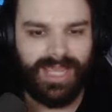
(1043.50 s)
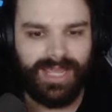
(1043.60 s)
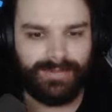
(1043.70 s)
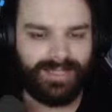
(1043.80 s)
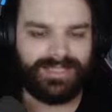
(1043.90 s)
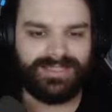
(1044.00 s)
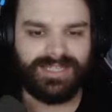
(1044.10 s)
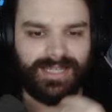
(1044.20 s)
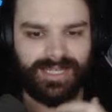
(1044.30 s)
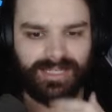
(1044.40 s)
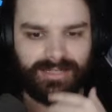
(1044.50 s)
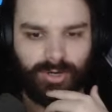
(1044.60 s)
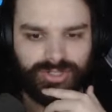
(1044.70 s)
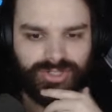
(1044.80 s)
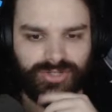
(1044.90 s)
game like let's say like Kingdom
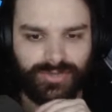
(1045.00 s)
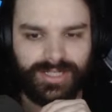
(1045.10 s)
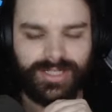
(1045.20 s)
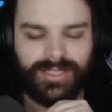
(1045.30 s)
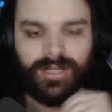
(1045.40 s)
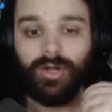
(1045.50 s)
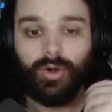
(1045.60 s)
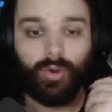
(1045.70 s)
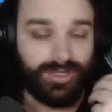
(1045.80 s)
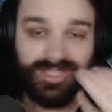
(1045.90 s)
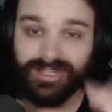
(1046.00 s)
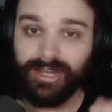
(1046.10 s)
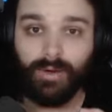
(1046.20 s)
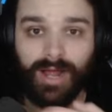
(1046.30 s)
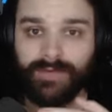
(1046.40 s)
Hearts 3 or
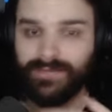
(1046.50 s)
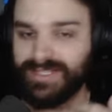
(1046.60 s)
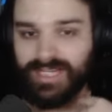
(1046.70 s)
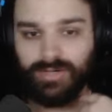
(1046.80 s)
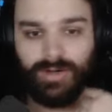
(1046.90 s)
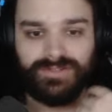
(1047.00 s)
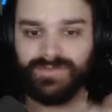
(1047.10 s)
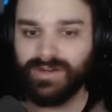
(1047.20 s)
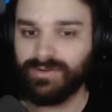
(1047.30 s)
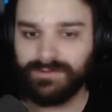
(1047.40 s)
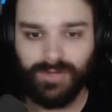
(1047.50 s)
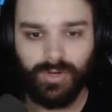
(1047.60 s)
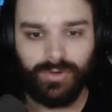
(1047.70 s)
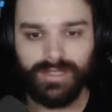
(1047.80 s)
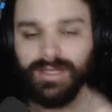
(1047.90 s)
TOF. Like TOF is very
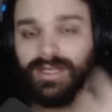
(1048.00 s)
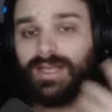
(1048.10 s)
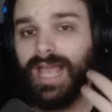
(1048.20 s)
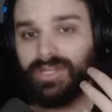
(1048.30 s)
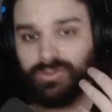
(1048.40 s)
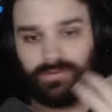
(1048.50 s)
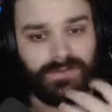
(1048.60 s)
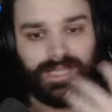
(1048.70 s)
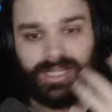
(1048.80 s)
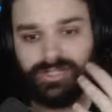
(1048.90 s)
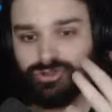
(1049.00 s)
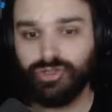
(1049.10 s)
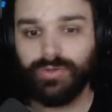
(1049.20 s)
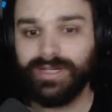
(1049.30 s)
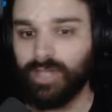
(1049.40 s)
floaty, and you feel like you're
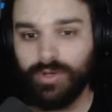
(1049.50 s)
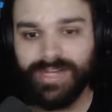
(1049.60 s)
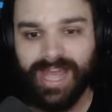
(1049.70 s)
doing no